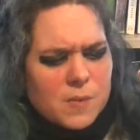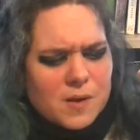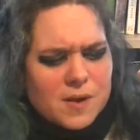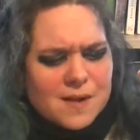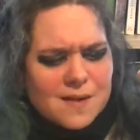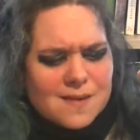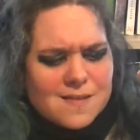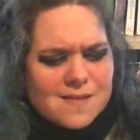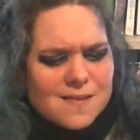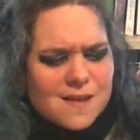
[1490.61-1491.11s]
but
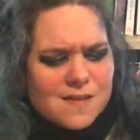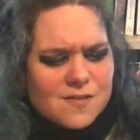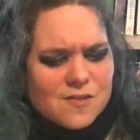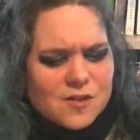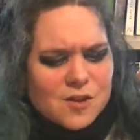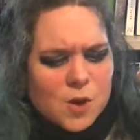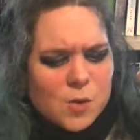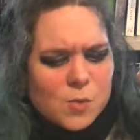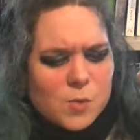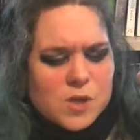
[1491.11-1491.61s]
he says,
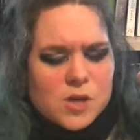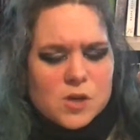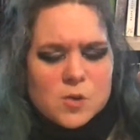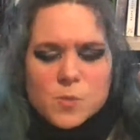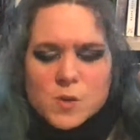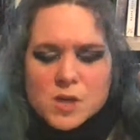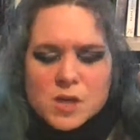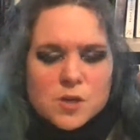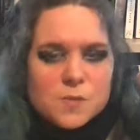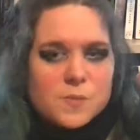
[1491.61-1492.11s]
you know,
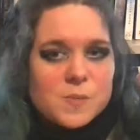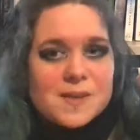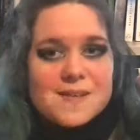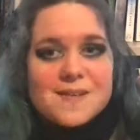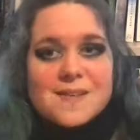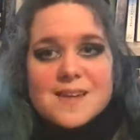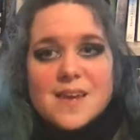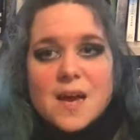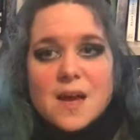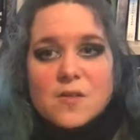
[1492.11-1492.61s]
we could be
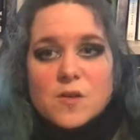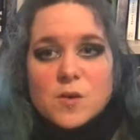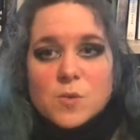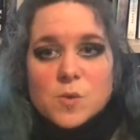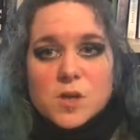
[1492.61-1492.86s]
together,